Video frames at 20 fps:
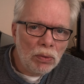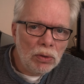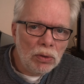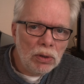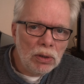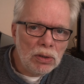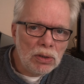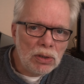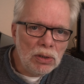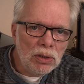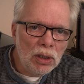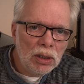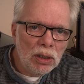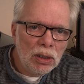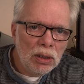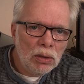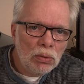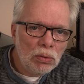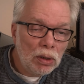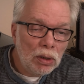
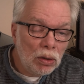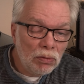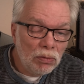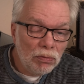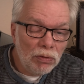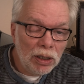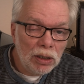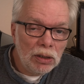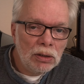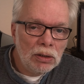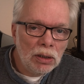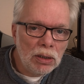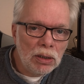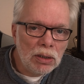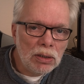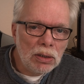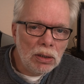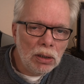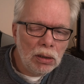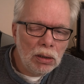around Valentine's
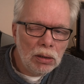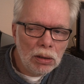Day.